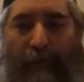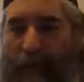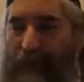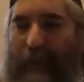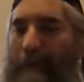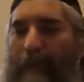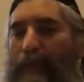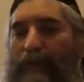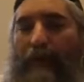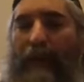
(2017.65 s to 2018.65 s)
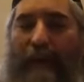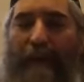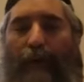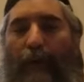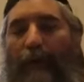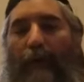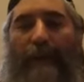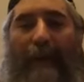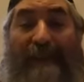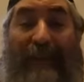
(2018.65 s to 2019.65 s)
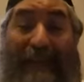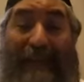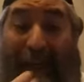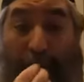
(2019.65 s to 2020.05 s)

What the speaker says: Moshe Rabbeinu was ready for all Am Yisrael.